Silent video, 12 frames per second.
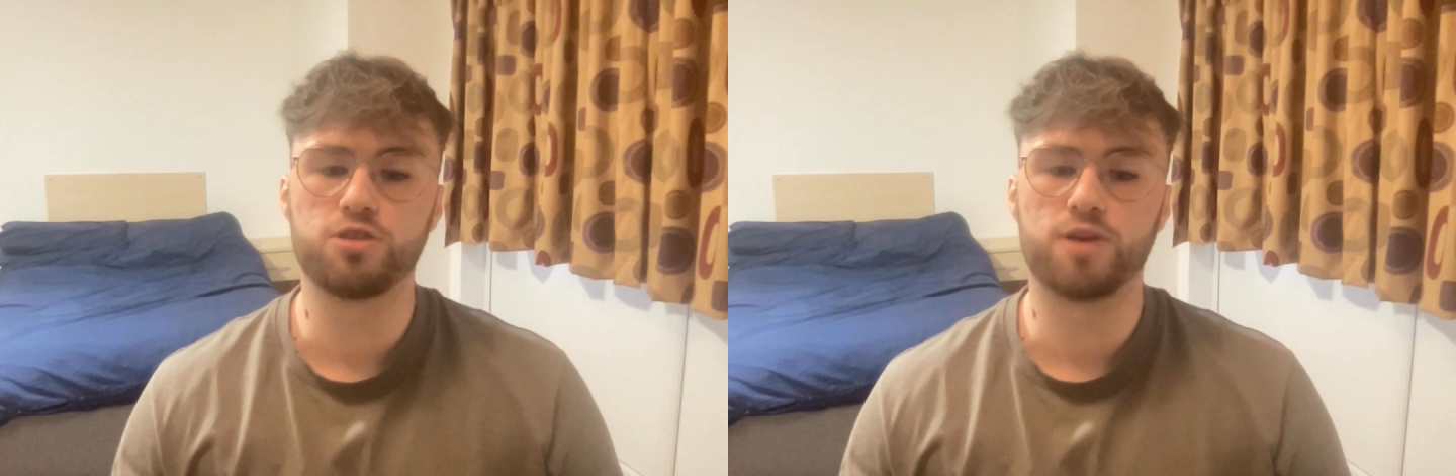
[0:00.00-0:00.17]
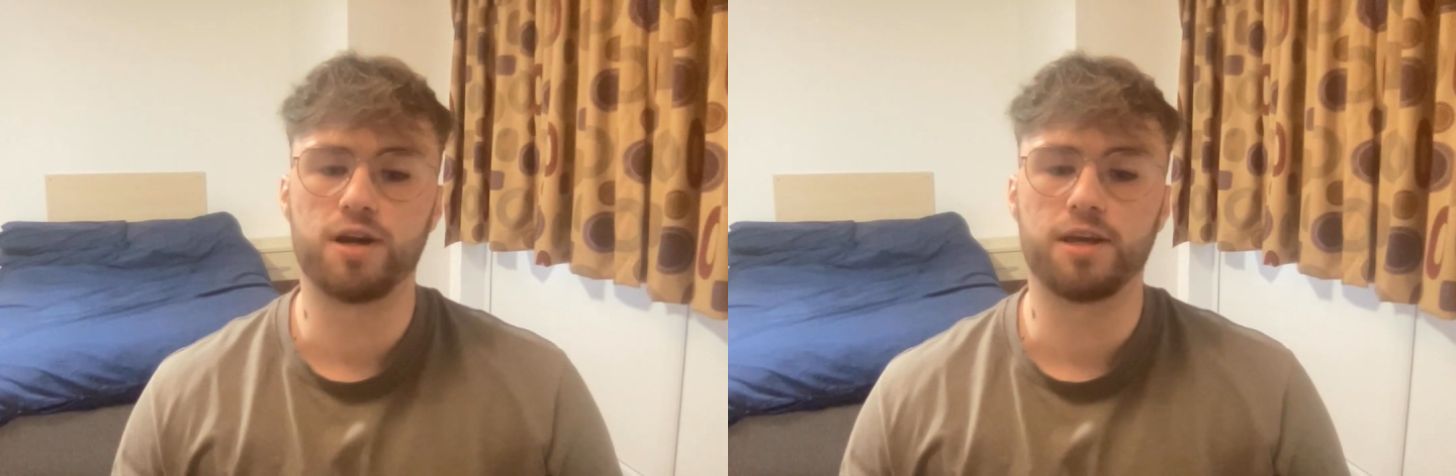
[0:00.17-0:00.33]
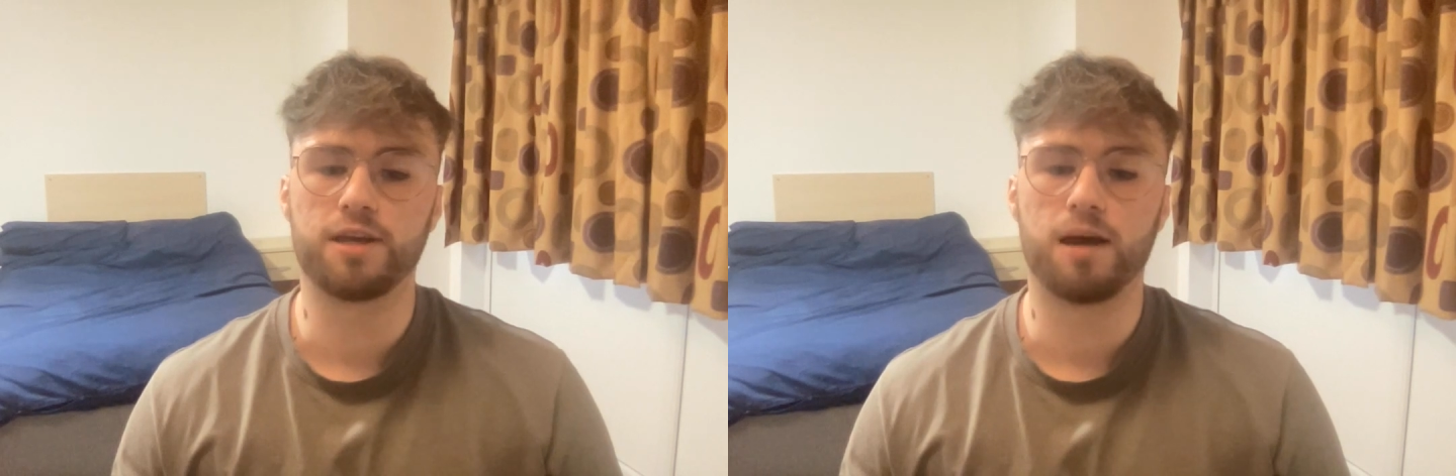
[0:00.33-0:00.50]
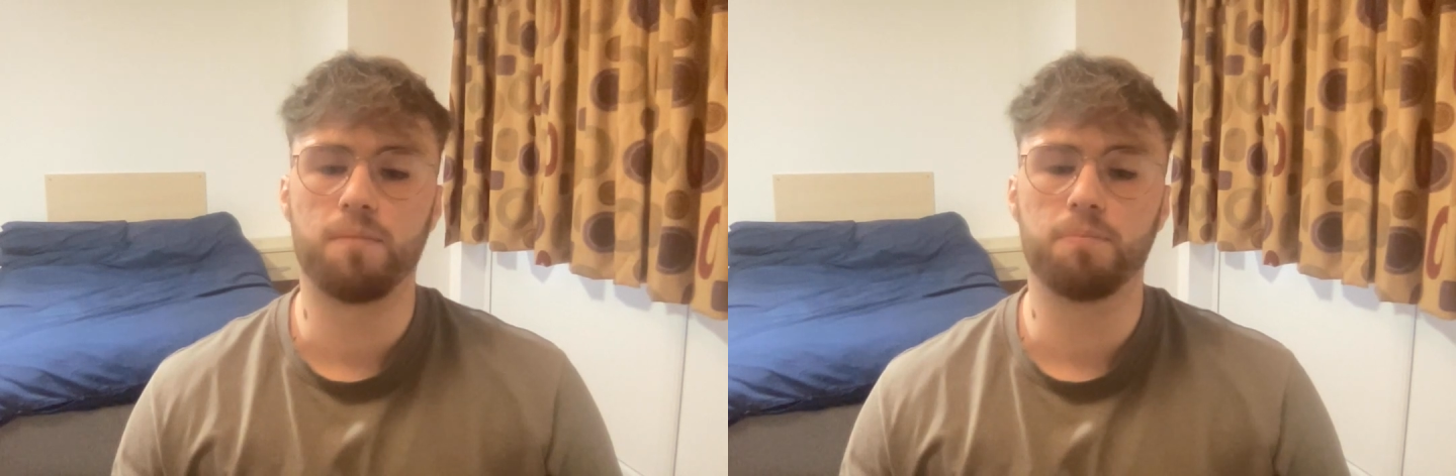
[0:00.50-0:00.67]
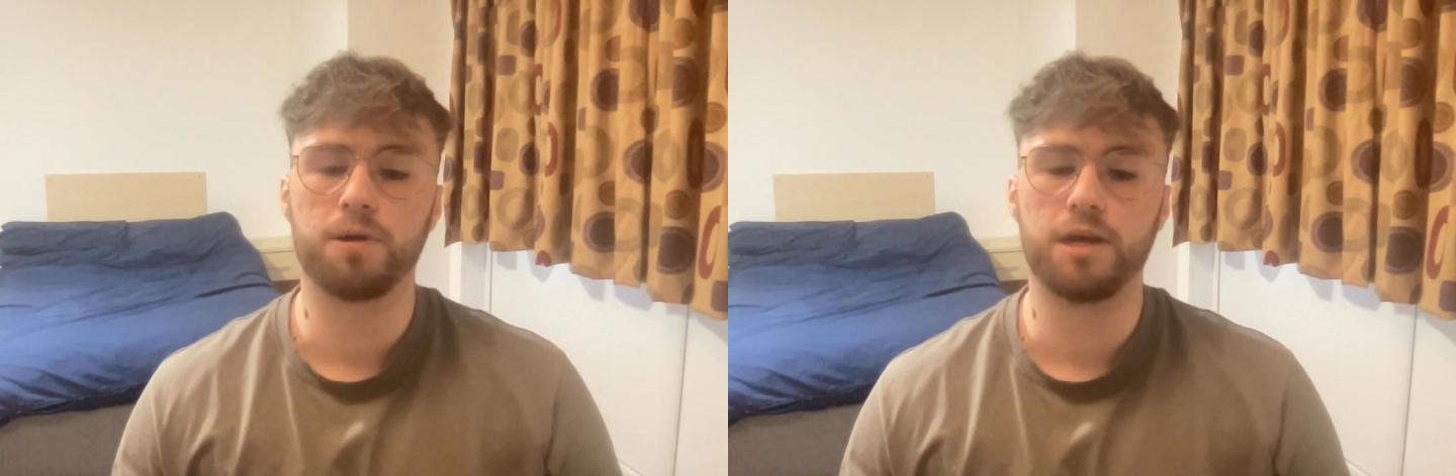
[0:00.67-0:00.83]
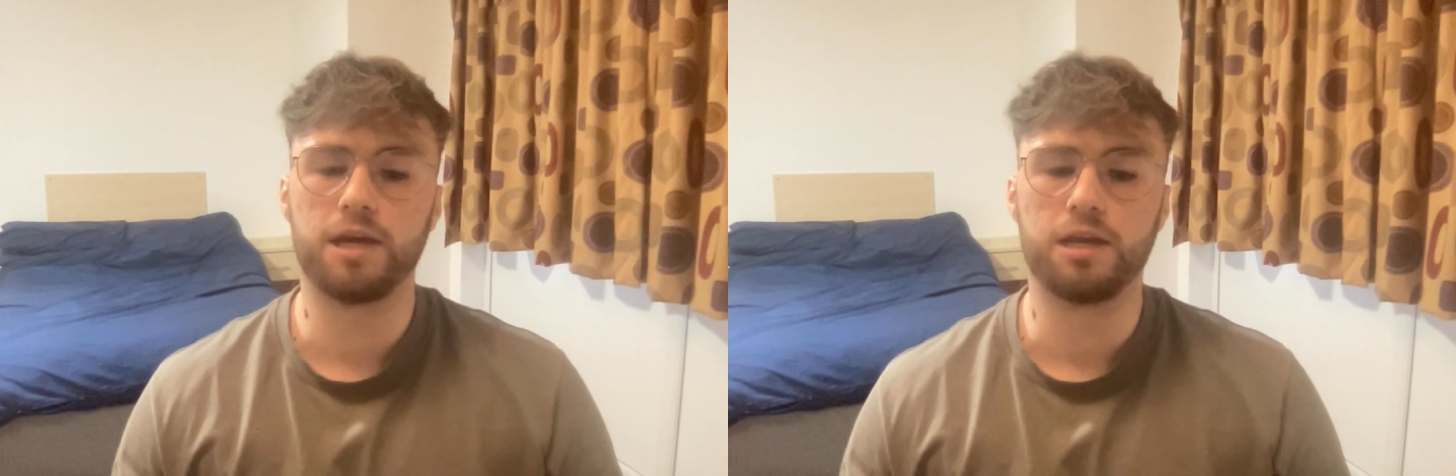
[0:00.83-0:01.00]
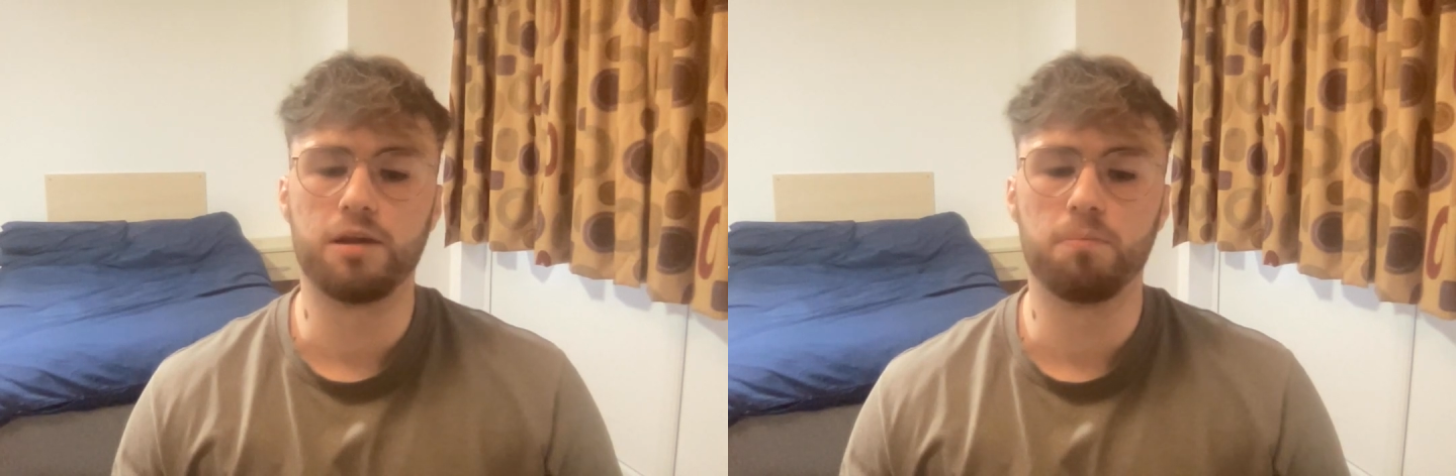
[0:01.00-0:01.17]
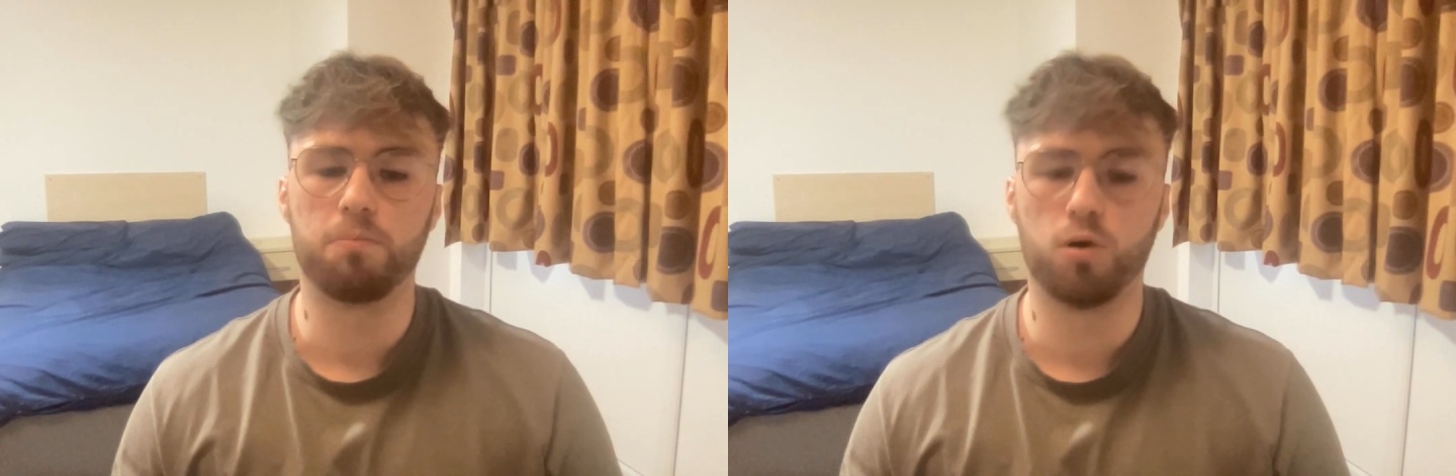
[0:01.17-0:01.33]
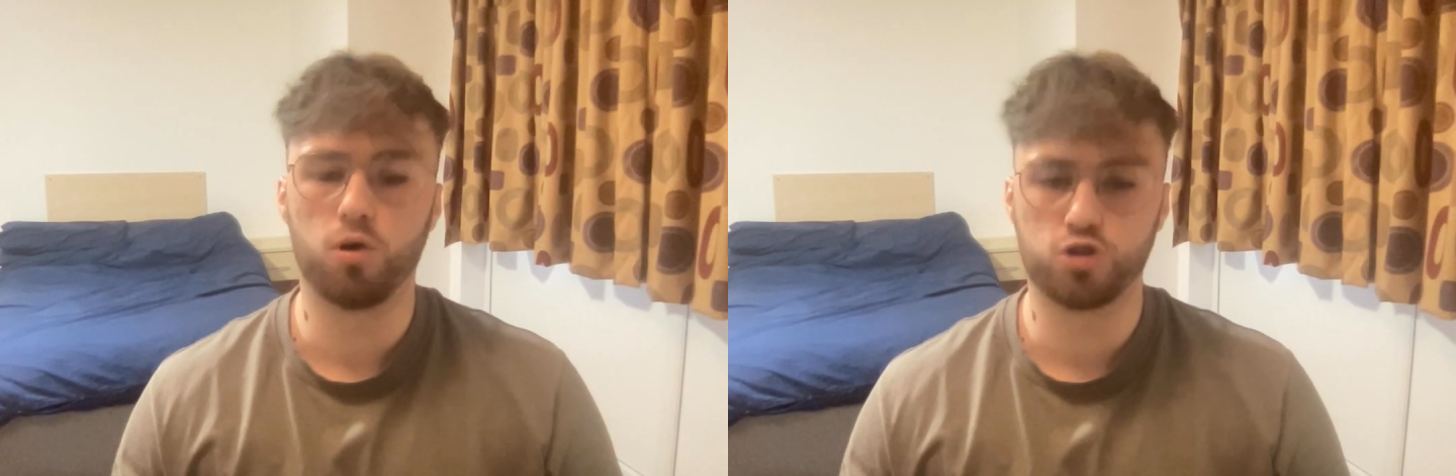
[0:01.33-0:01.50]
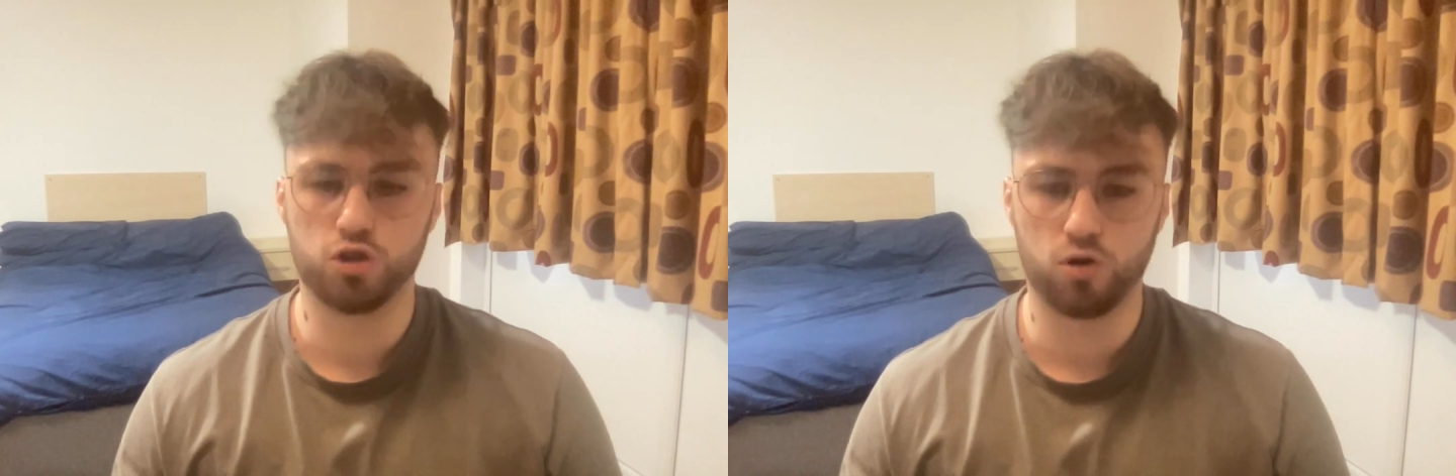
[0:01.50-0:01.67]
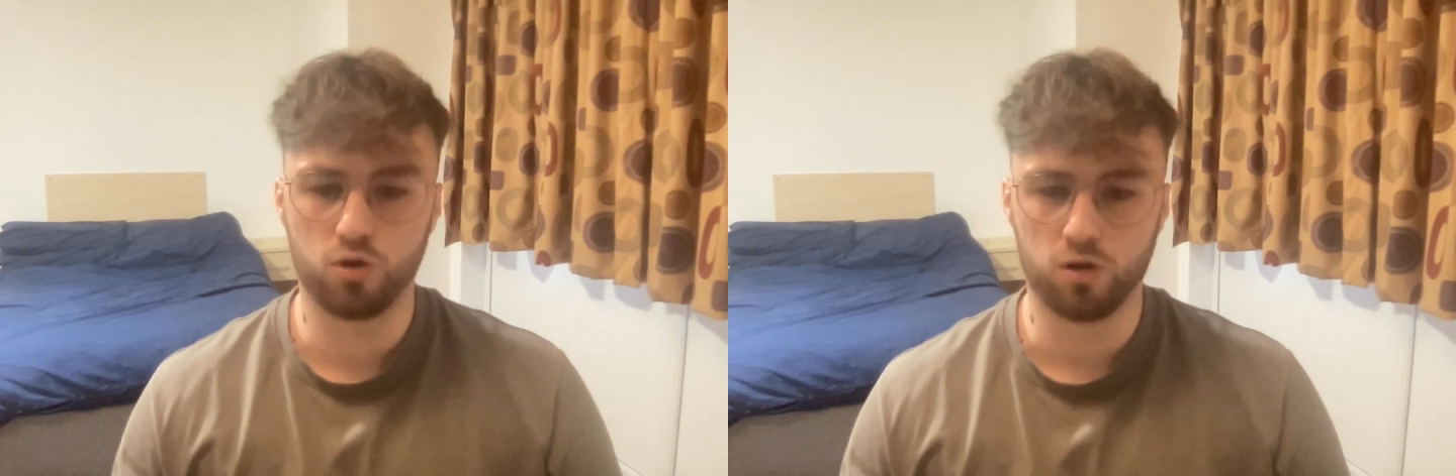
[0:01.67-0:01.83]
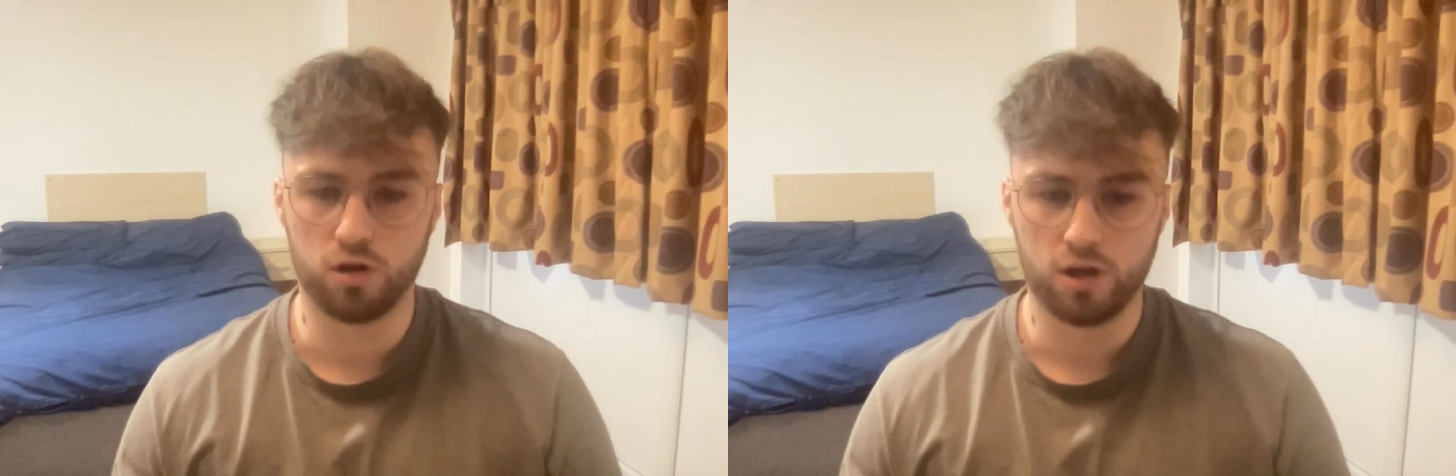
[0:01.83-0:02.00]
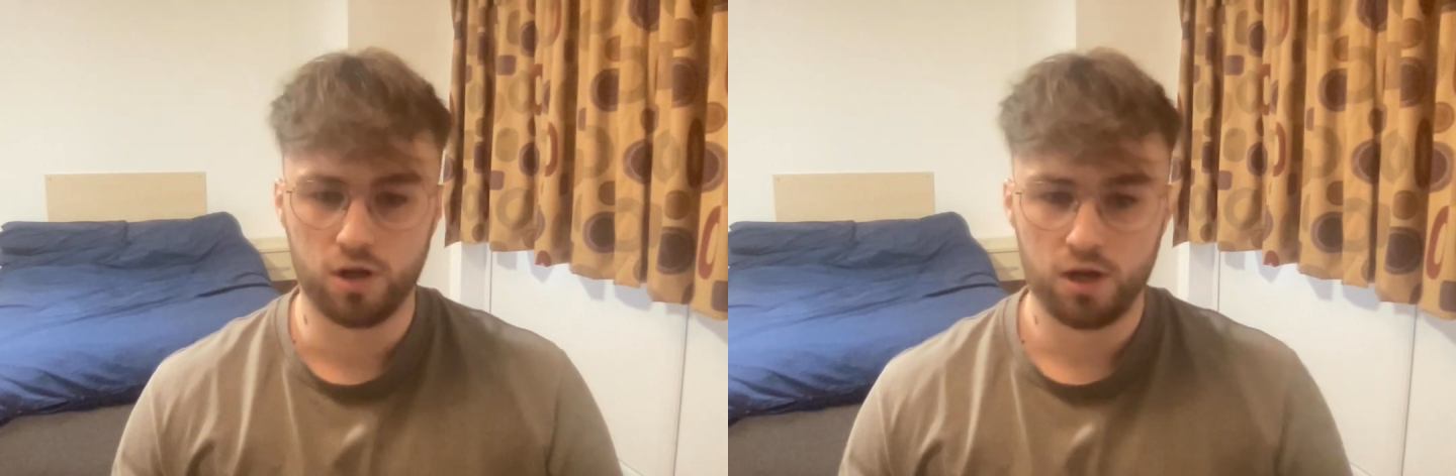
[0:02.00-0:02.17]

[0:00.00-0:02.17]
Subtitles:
training camp in Portugal.